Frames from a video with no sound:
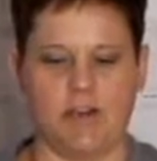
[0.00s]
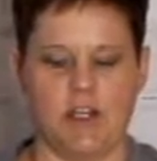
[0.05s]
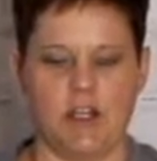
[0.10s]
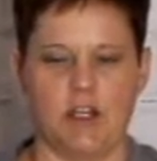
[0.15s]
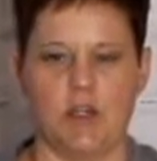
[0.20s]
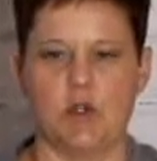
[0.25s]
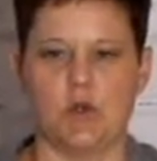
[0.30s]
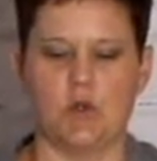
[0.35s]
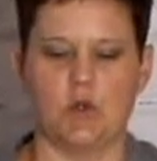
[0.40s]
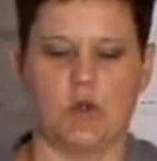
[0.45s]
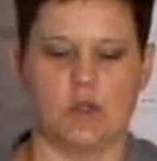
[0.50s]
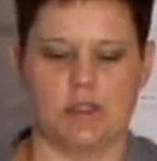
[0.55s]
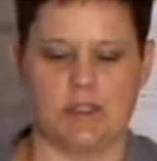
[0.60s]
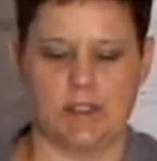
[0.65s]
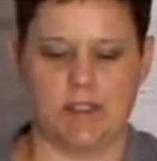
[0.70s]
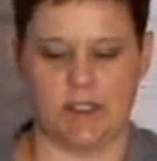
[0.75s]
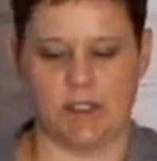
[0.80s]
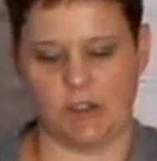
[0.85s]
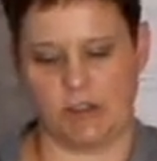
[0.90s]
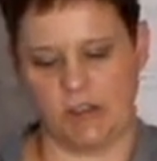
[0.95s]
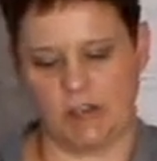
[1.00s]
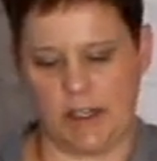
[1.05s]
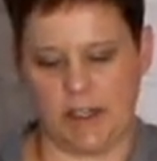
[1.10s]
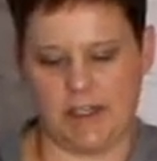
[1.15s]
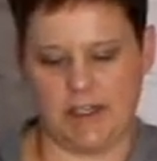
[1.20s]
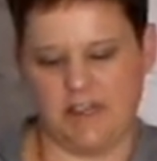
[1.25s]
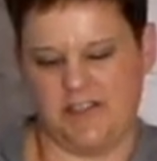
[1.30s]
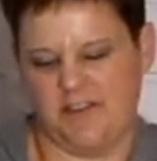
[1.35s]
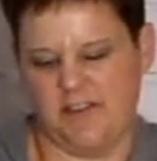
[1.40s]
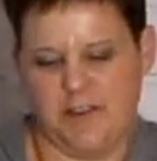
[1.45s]
a cute little
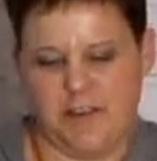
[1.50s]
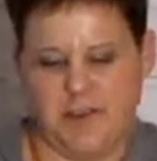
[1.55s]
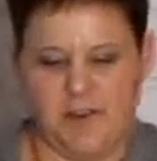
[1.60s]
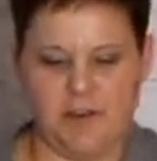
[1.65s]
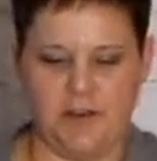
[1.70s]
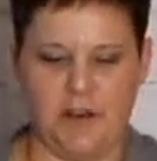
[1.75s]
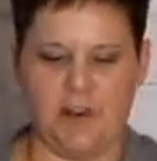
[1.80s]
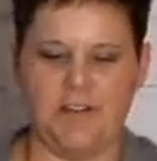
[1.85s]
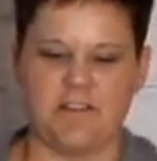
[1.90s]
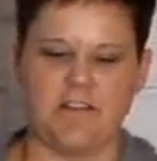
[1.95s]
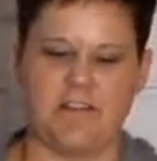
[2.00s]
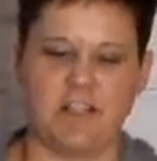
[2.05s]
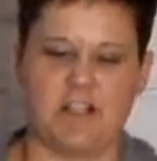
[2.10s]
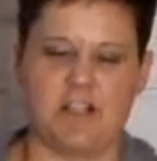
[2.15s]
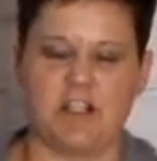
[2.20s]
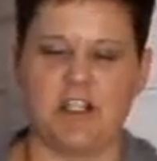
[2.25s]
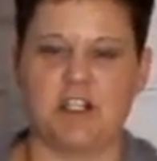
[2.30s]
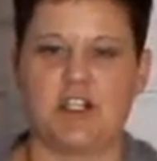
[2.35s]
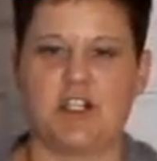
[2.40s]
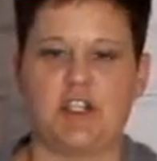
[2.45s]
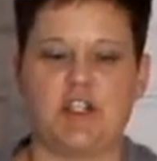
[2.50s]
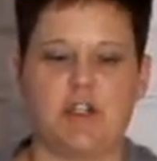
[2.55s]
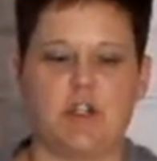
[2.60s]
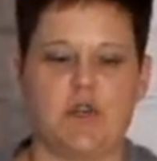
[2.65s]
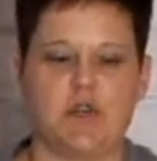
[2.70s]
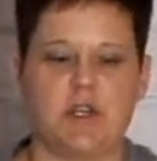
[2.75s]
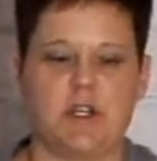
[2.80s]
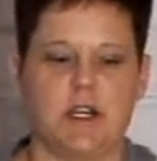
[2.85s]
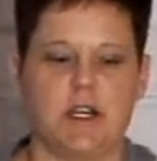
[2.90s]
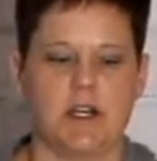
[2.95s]
kind of vintage,
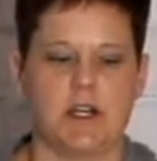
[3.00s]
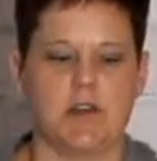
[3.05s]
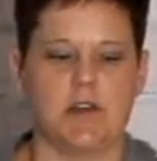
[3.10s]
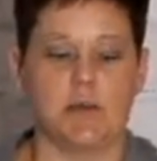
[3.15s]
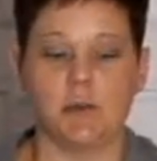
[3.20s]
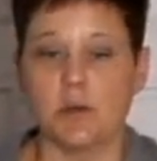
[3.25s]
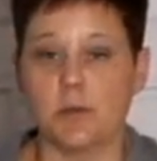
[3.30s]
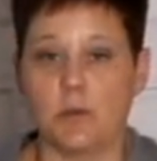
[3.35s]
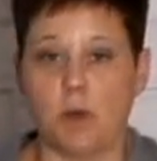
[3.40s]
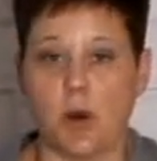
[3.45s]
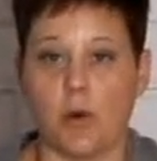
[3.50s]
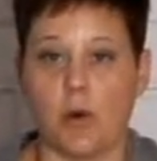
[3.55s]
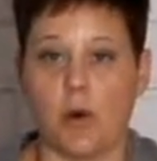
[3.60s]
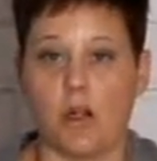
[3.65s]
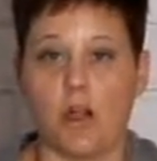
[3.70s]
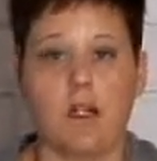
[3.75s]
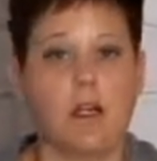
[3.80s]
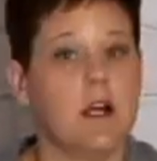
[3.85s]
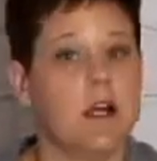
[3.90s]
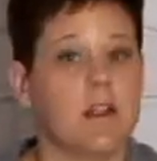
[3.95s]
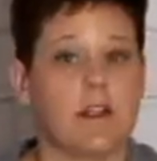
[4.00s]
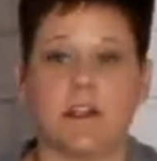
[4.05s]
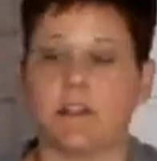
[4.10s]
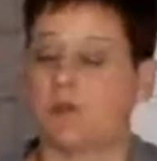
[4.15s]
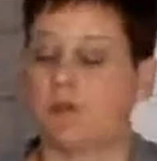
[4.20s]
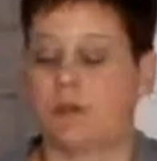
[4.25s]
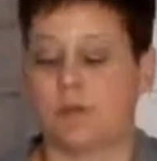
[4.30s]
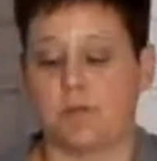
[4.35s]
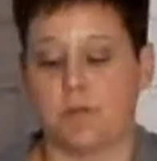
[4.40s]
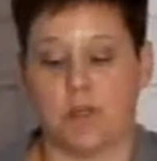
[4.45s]
unique fruit bowl.
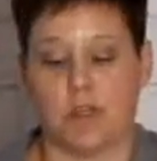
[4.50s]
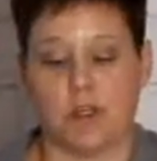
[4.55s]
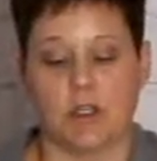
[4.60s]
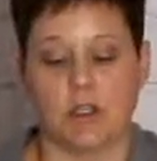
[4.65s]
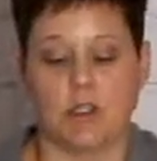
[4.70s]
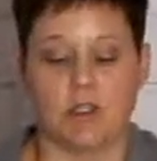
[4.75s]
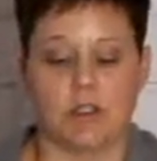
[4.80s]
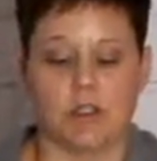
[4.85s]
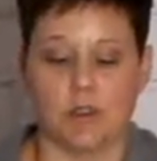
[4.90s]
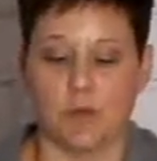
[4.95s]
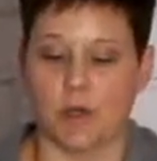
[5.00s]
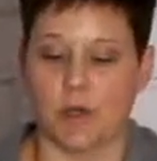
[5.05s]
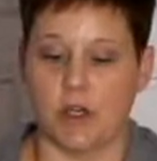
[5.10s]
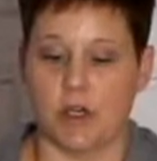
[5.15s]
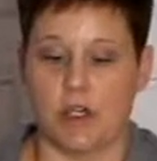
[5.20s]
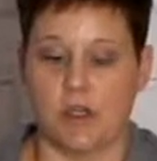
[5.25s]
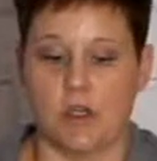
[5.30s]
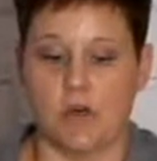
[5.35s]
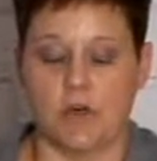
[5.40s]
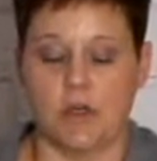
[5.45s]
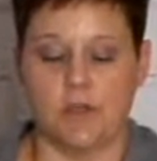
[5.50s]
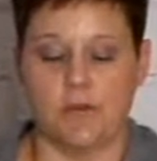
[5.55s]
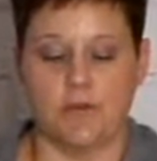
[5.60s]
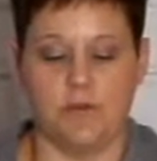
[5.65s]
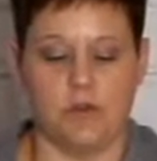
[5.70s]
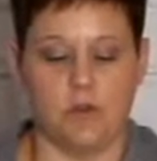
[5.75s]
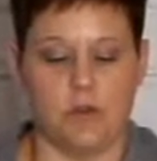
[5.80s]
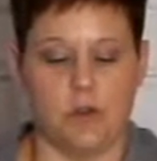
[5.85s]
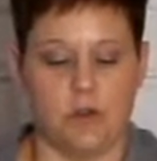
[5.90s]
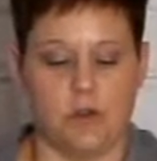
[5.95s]
This would look super cute if
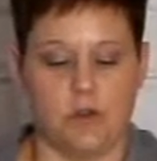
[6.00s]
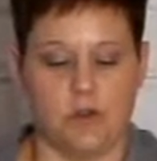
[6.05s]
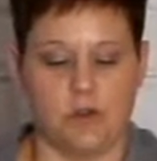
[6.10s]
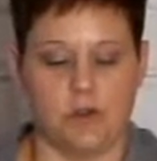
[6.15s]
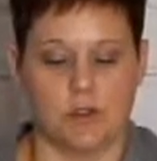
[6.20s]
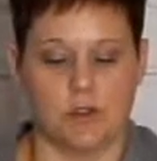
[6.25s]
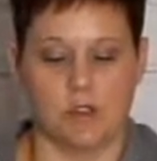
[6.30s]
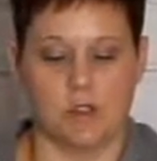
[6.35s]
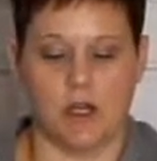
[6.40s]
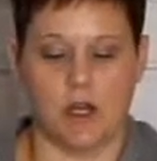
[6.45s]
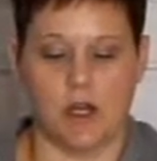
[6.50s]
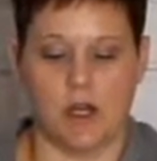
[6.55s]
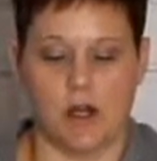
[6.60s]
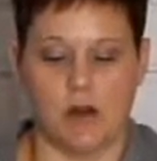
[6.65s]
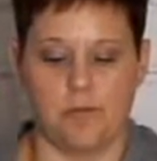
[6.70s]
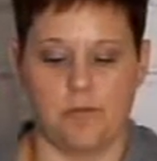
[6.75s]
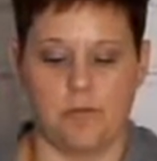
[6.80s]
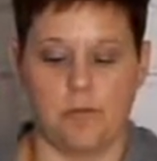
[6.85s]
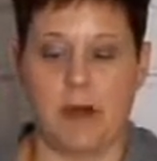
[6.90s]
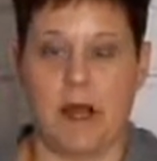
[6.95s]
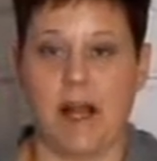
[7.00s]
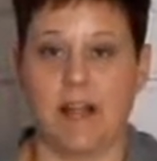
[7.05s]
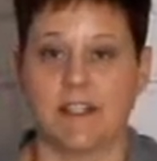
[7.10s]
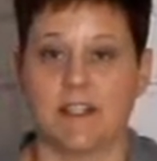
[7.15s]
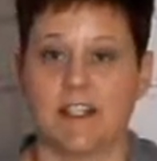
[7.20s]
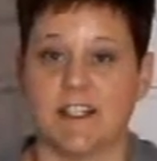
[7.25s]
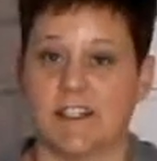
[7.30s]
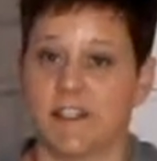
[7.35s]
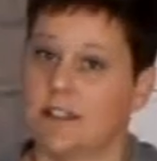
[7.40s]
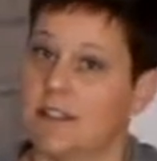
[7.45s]
you used pie
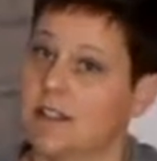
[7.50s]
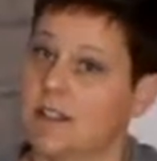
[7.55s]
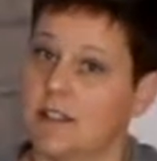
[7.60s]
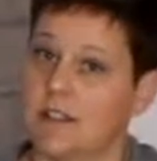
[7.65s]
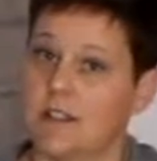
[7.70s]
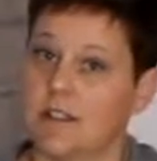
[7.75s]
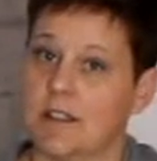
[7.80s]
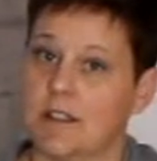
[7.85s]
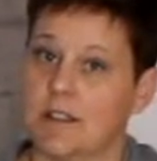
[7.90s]
tins.